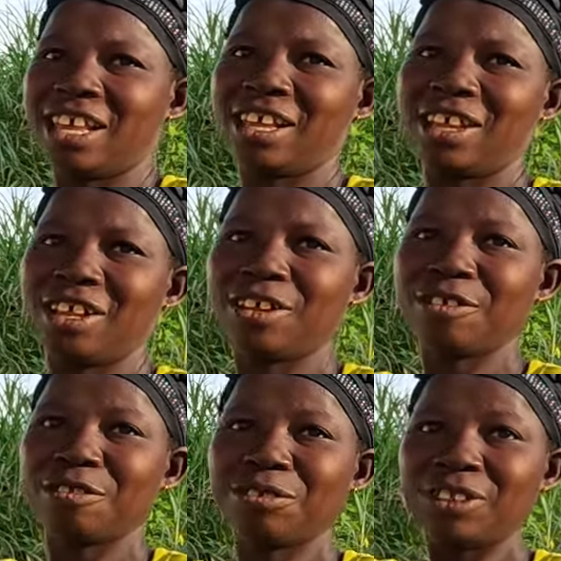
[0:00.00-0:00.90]
Oh, the
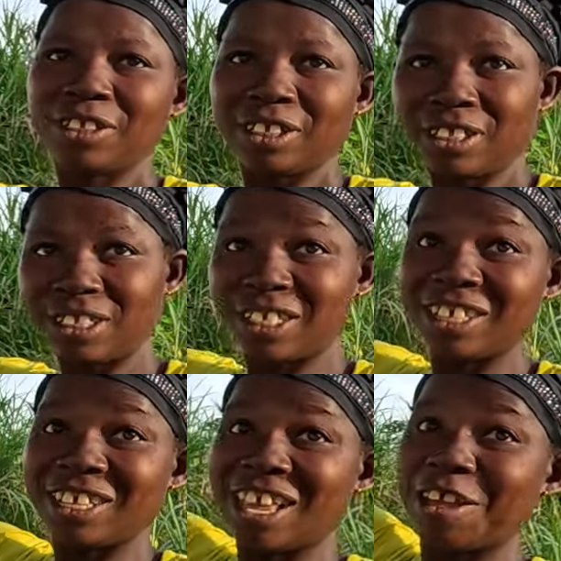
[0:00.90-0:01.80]
three day sacrifice will
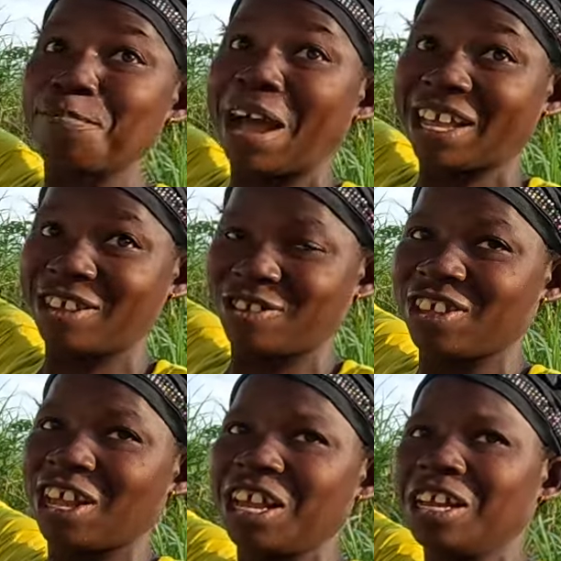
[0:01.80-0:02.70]
be yeah, made in back,
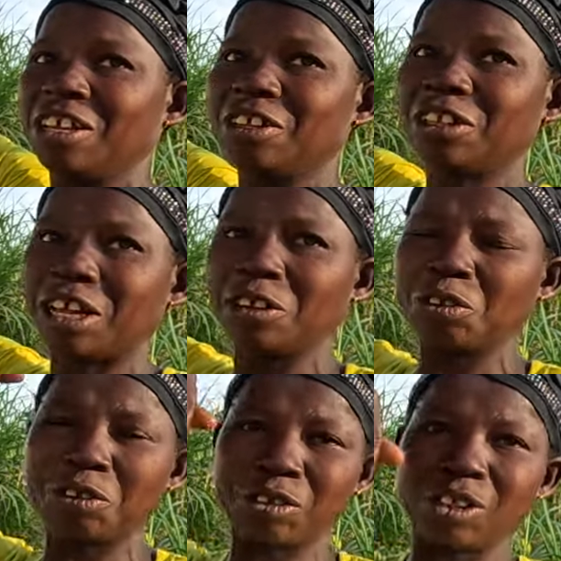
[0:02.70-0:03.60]
Yeah. Then the
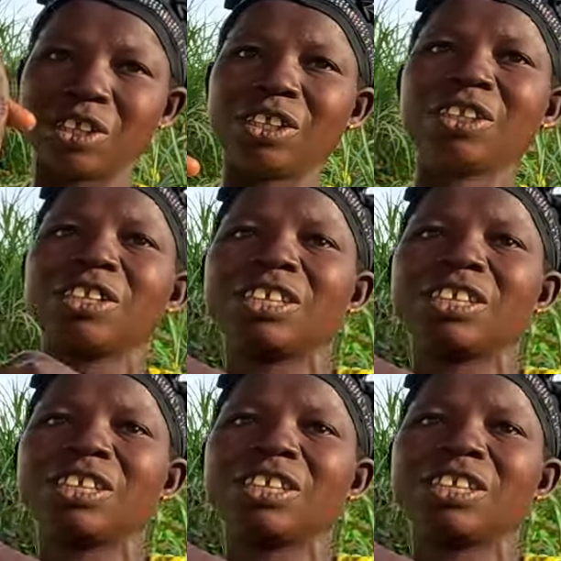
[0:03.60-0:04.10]
seven day sacrifice will be